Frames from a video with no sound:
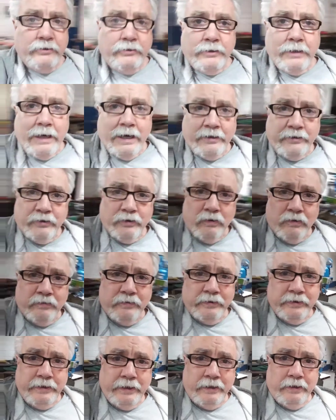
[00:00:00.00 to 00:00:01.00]
tractor
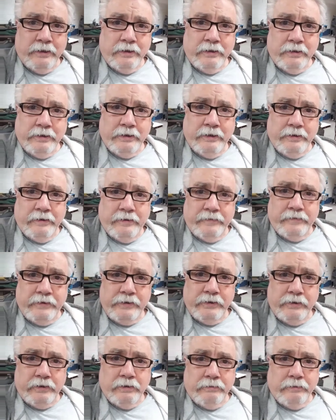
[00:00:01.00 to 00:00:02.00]
over there is,
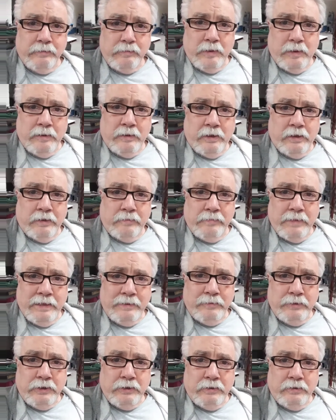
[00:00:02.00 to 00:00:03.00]
you can remember,
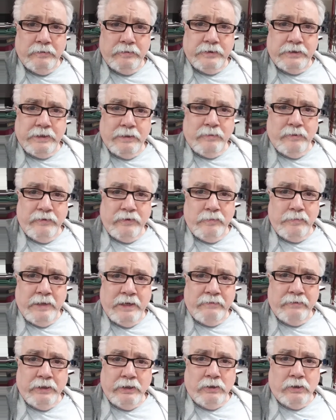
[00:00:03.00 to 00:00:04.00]
maybe some of you
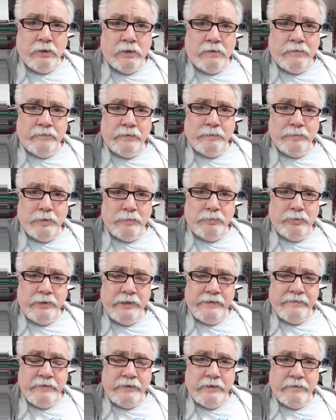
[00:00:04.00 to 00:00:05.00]
may recall from
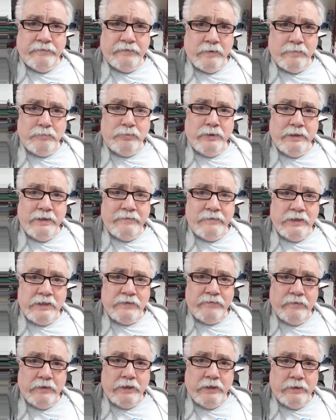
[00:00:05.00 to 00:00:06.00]

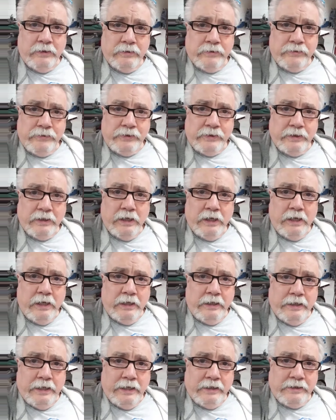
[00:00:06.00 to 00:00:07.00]
previous videos,
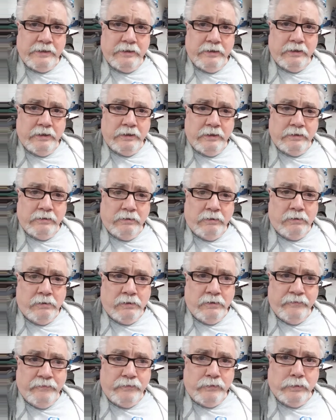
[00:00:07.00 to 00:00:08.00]
that's the
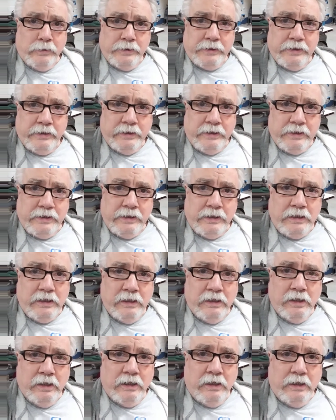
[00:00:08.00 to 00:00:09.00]
long
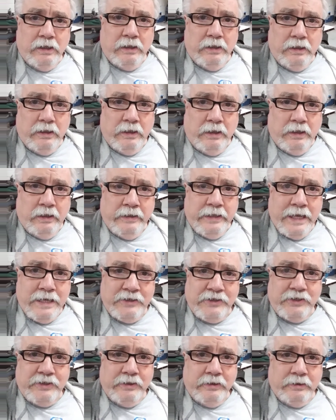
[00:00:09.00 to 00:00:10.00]
460.
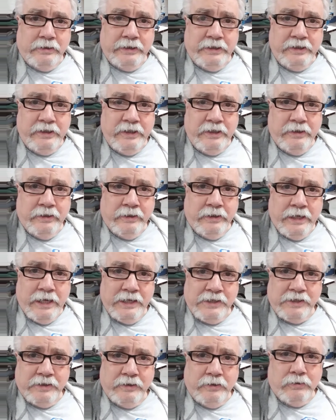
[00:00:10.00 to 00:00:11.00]
That's still in here. It
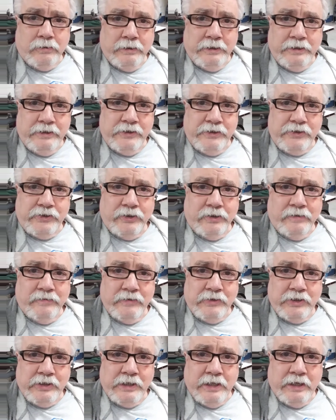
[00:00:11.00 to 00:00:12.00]
hasn't gone into
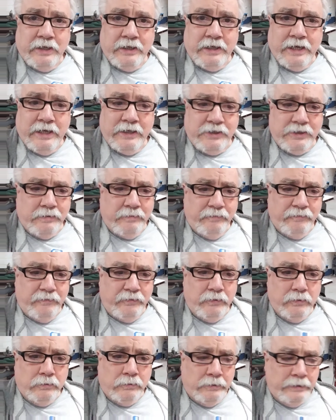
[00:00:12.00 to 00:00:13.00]
service yet. It has some
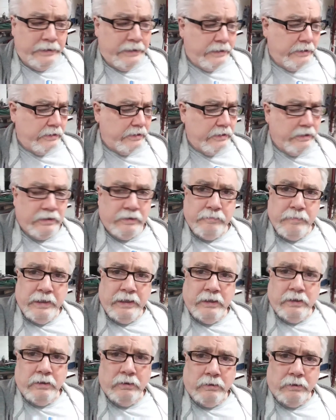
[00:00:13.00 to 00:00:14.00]
fuel leaks that
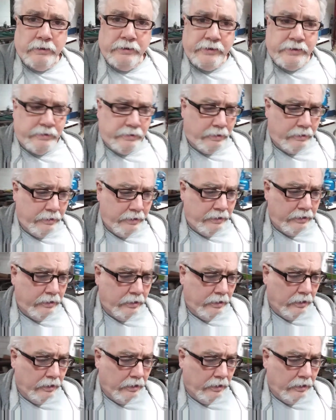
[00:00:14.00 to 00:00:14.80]
make it hard starting.